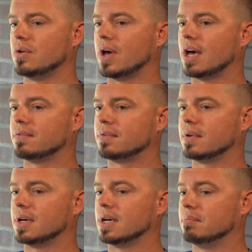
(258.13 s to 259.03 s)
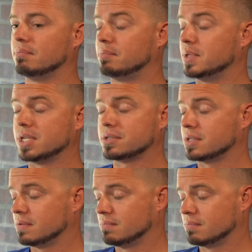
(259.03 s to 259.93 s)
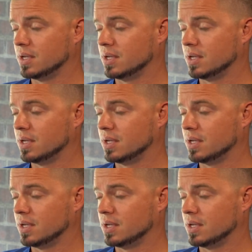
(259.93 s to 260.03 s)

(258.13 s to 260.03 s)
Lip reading: you have potentially,